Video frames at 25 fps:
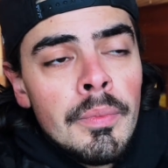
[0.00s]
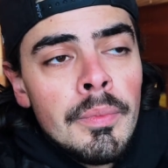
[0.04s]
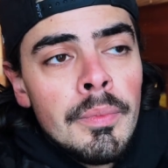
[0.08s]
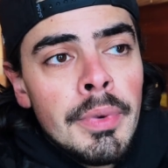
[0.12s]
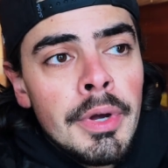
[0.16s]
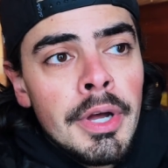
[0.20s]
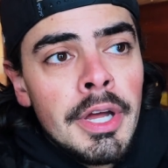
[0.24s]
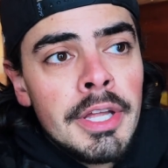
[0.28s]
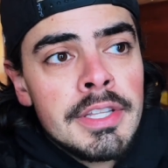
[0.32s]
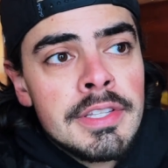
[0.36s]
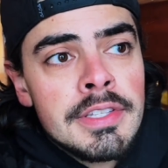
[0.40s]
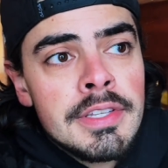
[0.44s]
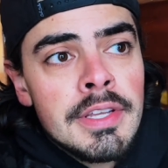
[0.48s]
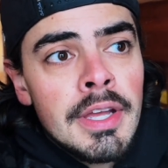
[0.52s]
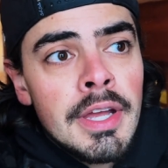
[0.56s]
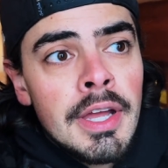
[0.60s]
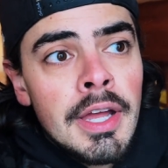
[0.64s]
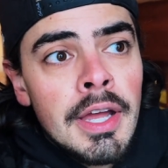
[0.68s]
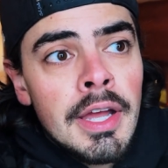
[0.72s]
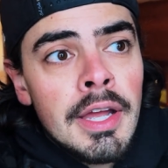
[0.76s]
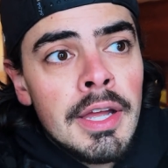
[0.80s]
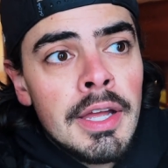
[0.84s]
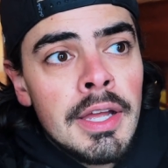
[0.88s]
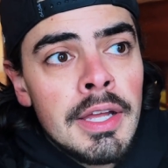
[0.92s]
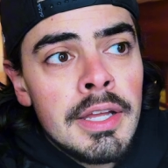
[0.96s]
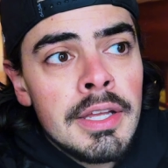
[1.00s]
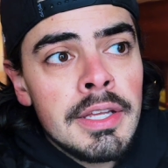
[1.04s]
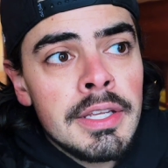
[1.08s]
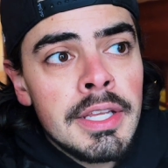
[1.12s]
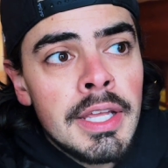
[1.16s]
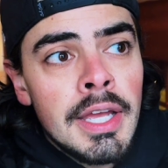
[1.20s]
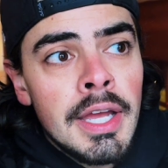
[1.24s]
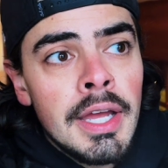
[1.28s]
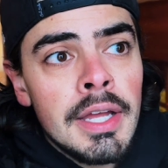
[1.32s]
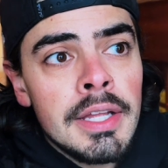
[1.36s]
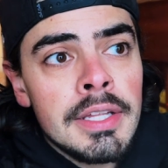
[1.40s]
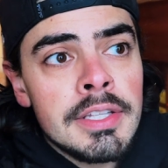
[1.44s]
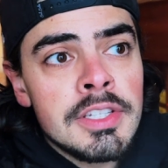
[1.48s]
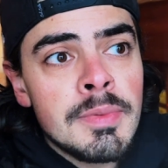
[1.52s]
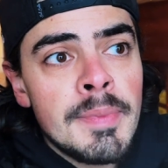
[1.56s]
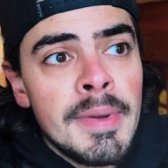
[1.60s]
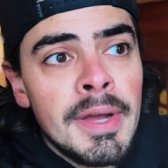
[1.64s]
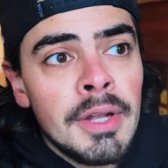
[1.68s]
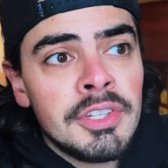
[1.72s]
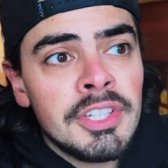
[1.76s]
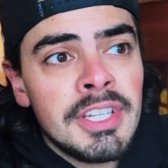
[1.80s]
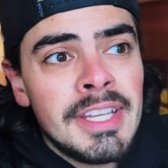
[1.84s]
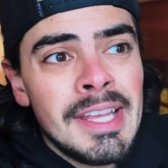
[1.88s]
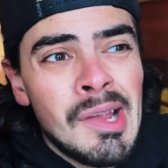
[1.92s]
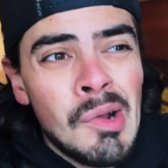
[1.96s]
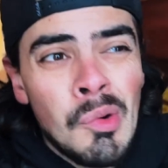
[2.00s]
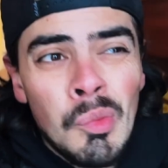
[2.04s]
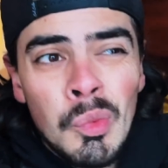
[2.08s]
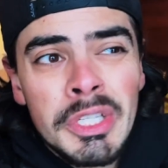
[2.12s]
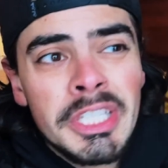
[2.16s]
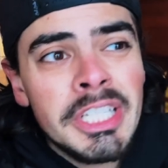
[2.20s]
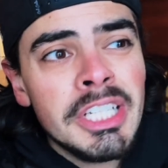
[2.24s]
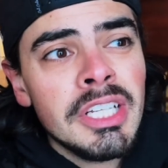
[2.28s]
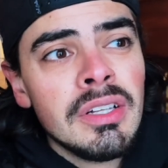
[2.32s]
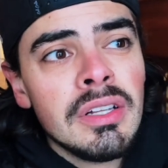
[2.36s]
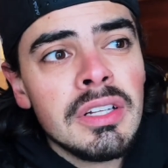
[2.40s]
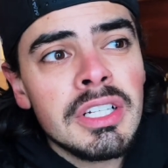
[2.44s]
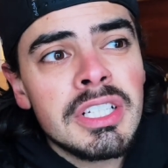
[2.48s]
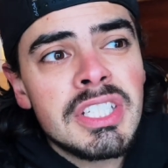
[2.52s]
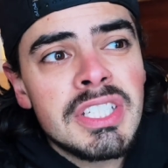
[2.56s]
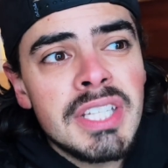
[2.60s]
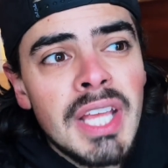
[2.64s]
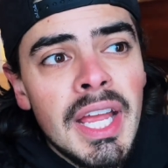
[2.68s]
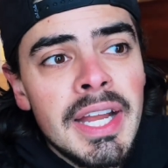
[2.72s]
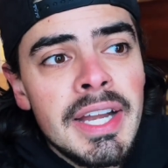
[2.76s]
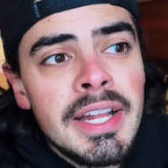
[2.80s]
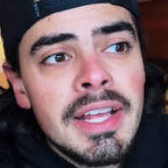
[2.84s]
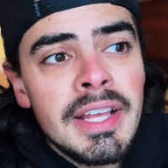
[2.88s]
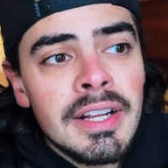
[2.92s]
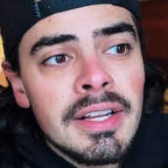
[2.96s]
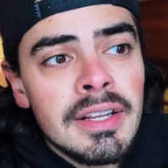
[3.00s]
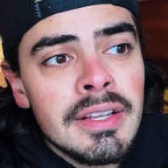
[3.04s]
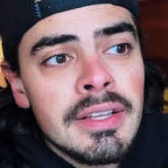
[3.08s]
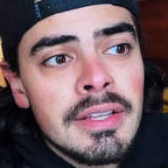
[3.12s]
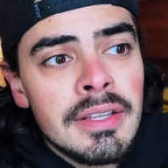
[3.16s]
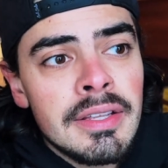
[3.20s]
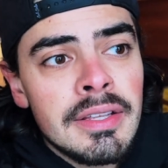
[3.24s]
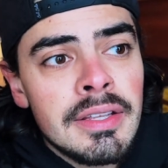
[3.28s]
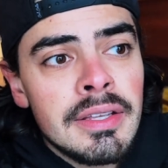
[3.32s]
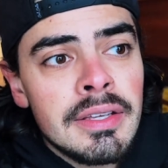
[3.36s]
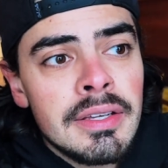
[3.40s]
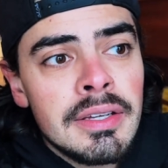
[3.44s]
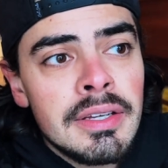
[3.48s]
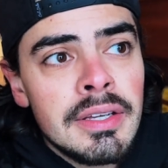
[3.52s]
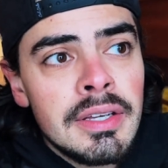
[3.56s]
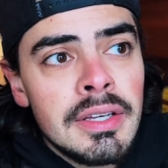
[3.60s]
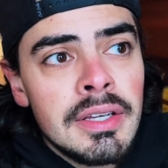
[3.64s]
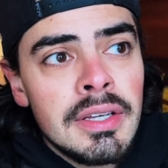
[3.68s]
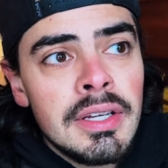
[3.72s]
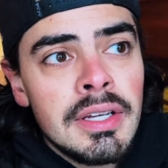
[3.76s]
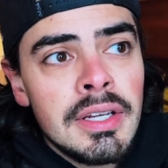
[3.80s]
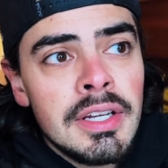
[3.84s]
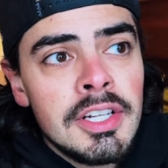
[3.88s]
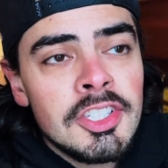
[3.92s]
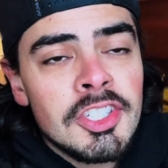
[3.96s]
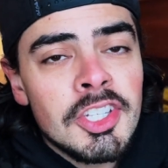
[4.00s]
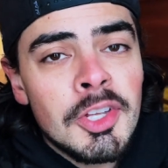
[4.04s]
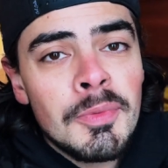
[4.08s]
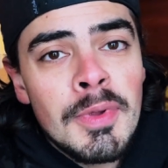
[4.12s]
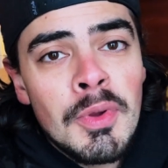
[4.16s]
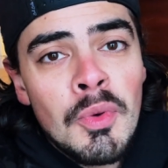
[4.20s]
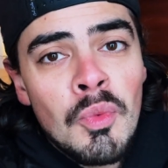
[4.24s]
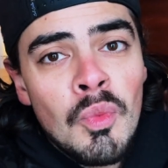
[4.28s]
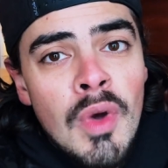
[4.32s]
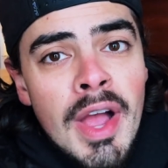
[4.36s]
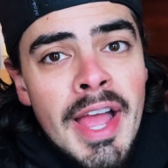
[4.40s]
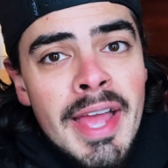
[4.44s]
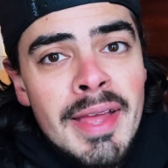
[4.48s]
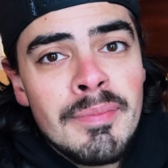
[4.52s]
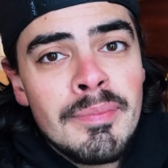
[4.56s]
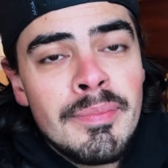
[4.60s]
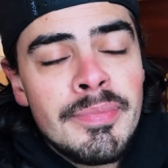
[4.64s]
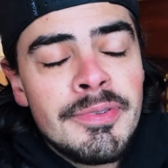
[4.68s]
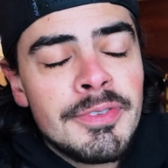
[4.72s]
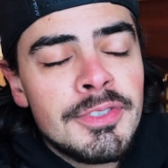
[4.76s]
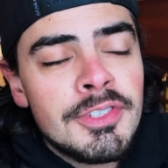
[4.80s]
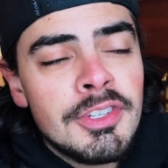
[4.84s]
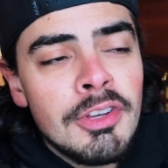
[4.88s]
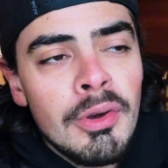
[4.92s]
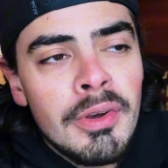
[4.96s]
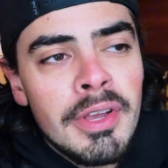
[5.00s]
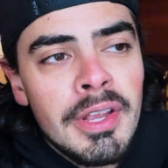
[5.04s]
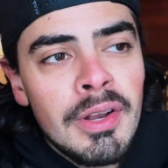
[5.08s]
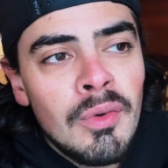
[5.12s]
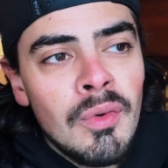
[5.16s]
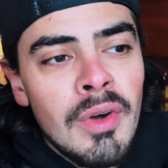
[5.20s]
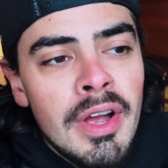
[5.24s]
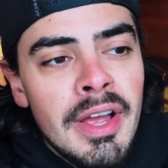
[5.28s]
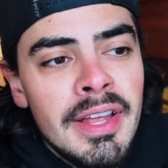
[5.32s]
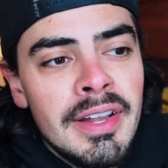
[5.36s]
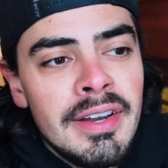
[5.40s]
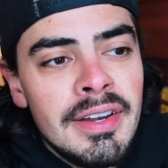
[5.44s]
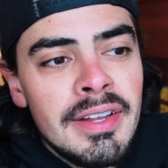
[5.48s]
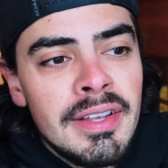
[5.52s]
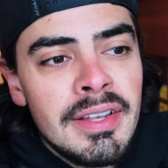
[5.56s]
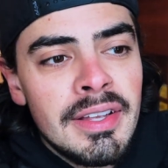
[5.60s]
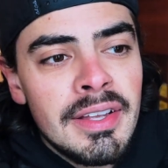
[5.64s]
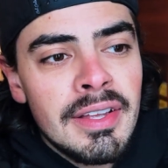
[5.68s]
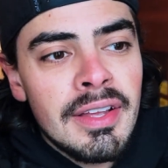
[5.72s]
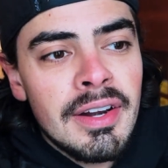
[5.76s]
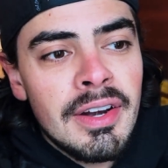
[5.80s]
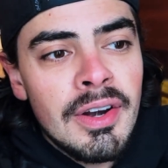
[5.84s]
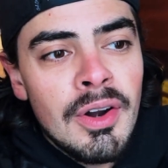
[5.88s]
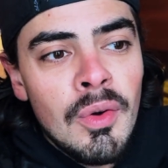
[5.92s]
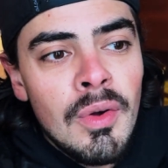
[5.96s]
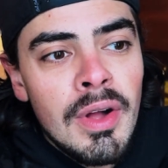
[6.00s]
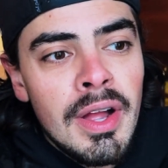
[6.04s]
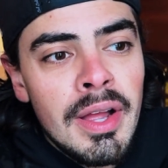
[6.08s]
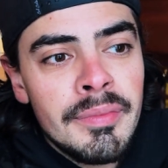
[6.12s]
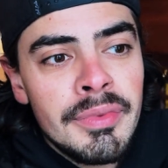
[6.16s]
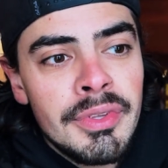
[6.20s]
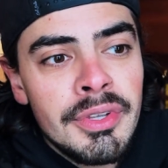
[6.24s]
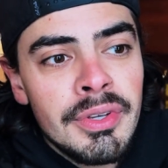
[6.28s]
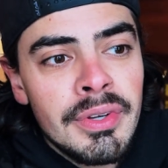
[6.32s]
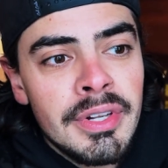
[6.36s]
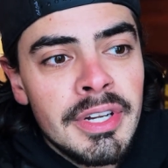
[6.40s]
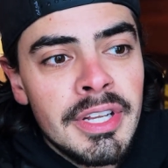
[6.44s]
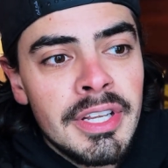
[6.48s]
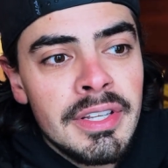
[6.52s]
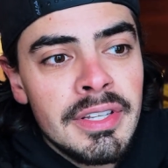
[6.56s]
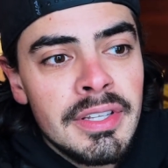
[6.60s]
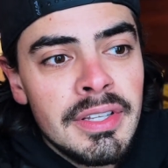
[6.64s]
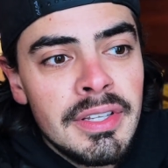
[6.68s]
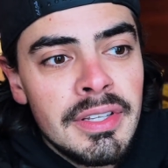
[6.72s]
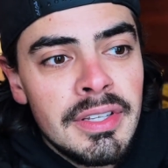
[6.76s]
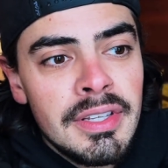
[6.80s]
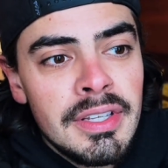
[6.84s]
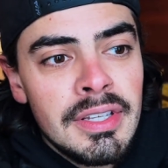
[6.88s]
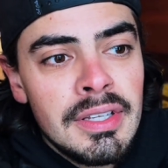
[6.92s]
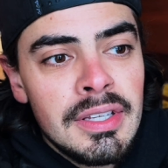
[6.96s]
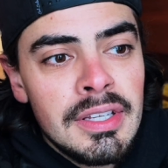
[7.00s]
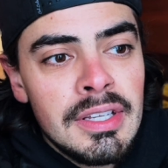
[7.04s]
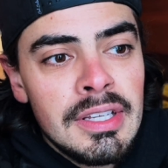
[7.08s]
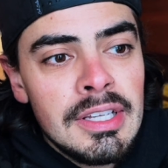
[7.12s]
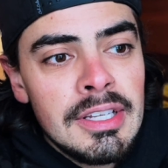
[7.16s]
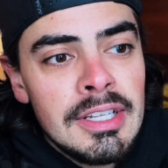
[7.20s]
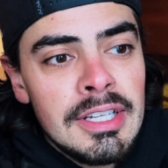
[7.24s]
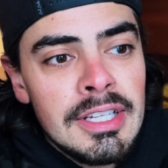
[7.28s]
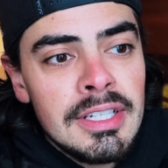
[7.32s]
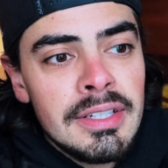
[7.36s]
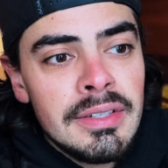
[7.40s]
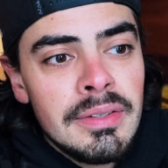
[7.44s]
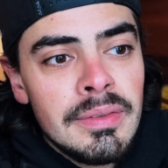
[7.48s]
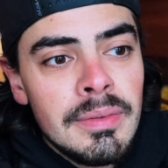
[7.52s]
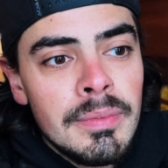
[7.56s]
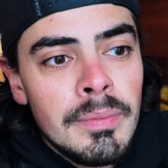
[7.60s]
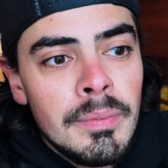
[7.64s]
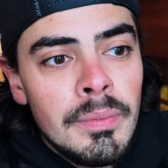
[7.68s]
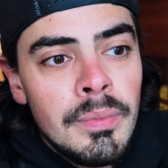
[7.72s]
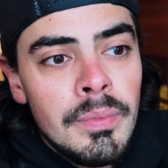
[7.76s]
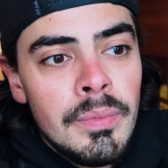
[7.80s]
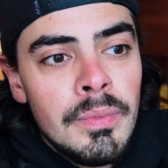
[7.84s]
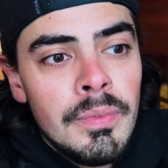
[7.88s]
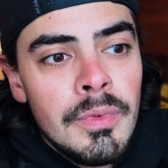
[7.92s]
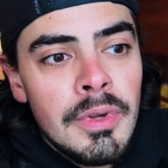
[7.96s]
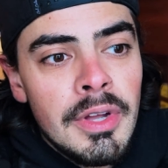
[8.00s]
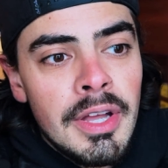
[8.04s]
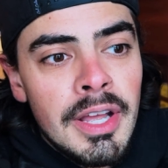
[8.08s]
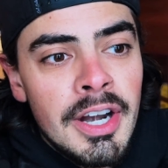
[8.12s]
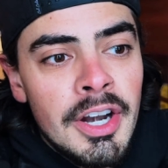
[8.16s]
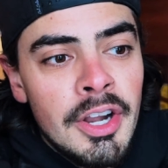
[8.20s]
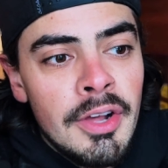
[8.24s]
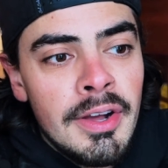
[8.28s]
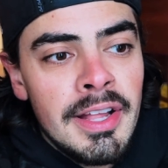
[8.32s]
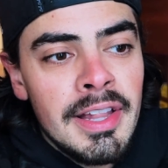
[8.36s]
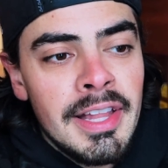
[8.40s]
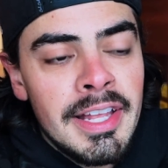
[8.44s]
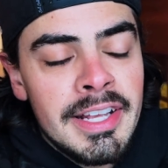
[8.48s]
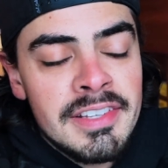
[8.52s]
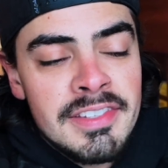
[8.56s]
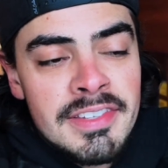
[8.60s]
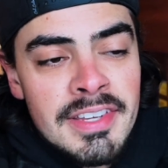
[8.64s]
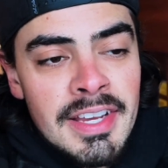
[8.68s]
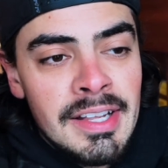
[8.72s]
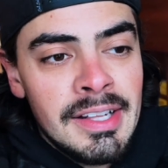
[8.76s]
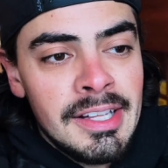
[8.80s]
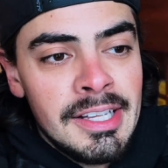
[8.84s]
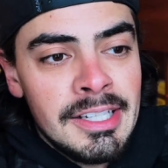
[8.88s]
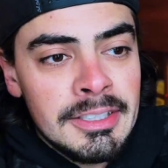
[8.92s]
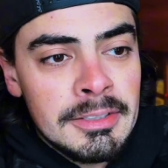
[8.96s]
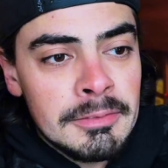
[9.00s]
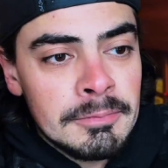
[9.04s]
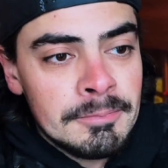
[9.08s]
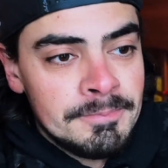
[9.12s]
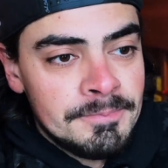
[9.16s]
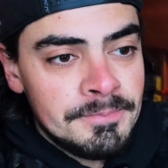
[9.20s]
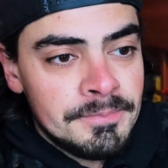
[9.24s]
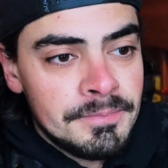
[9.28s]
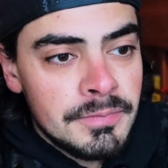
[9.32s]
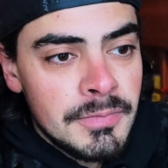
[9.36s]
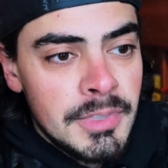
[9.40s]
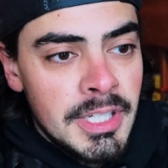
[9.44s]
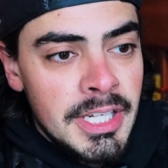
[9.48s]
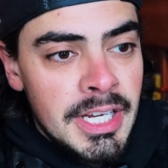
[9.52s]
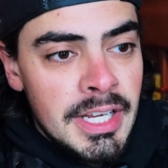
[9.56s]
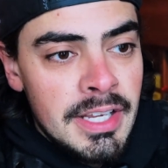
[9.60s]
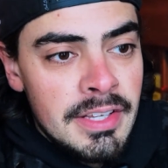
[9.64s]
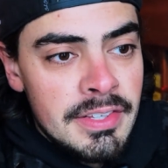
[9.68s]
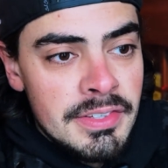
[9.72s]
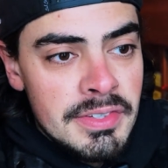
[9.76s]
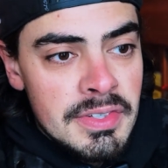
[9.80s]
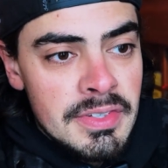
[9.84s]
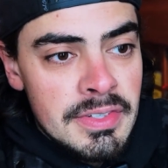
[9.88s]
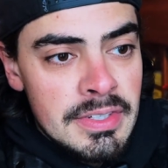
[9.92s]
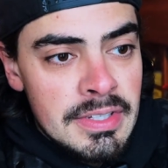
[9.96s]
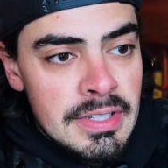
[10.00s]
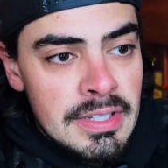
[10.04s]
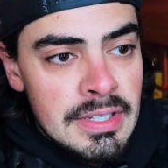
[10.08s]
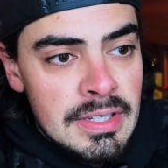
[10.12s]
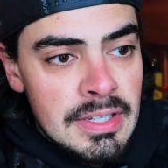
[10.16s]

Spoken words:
But yeah, it's about to get real exciting. It's going to be wet, soaking wet. I don't know why I'm doing it. I don't know, I like sailing, I guess.